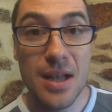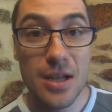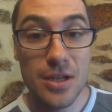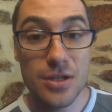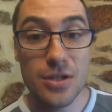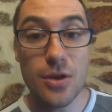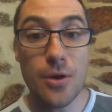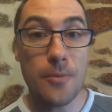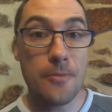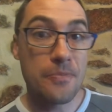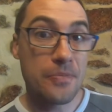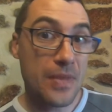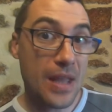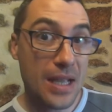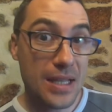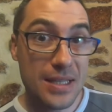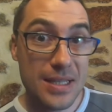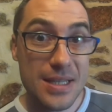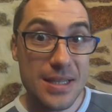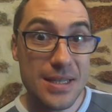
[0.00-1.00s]
So,
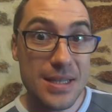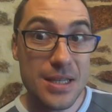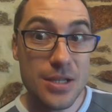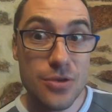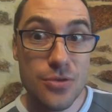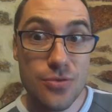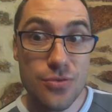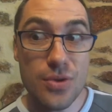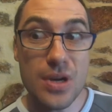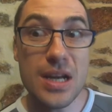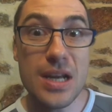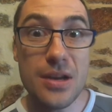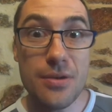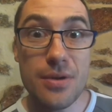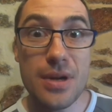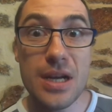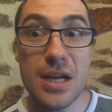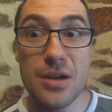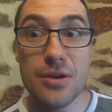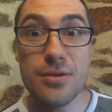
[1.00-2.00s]
this is really,
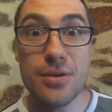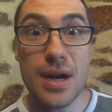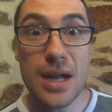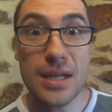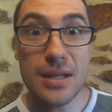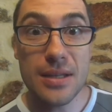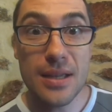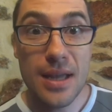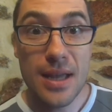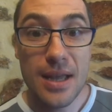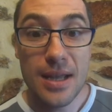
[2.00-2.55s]
really great.